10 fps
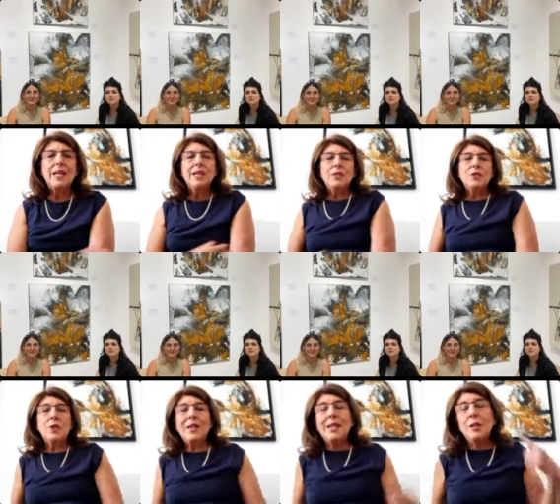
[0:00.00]

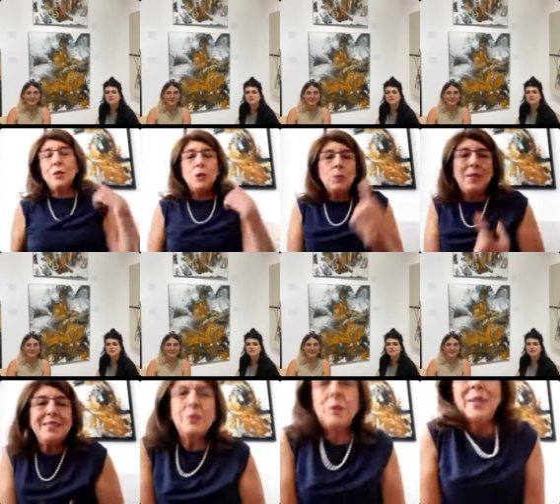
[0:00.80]
Sorry, could you
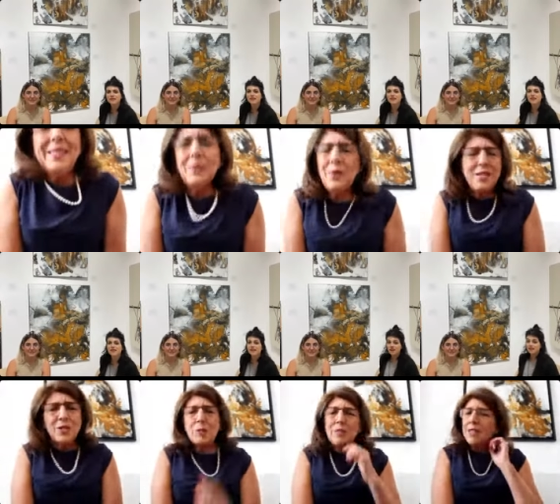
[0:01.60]
please repeat the
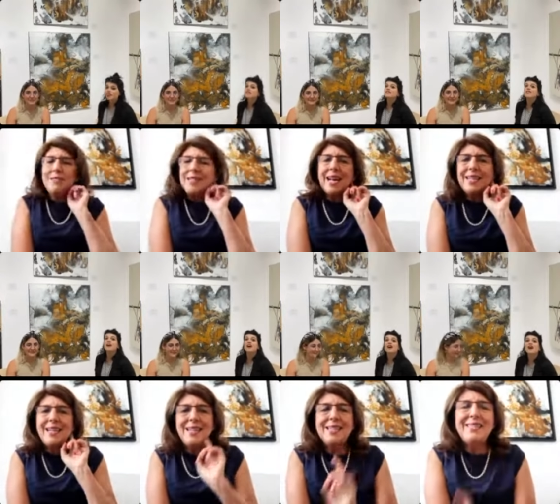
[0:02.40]
question because I
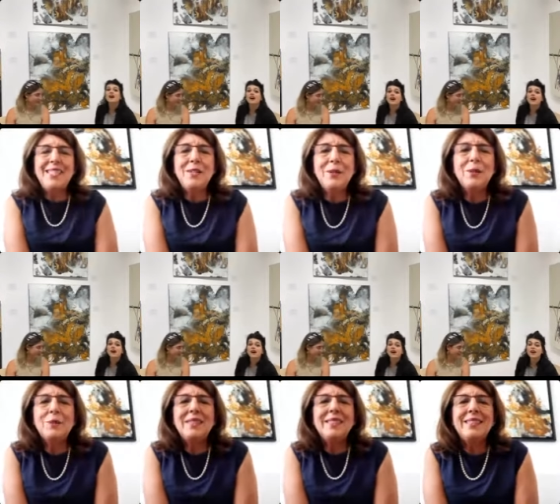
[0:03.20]
can't hear you
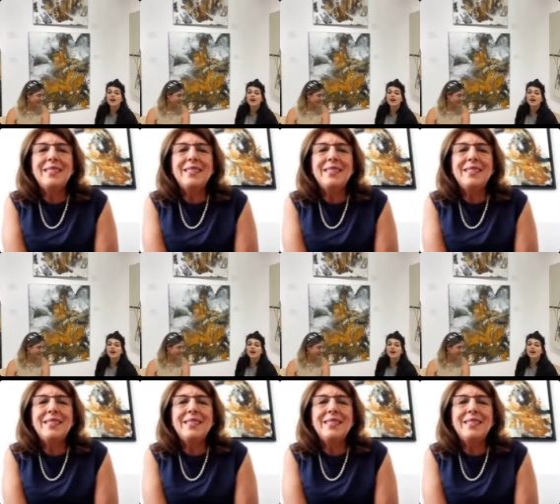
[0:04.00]
with the...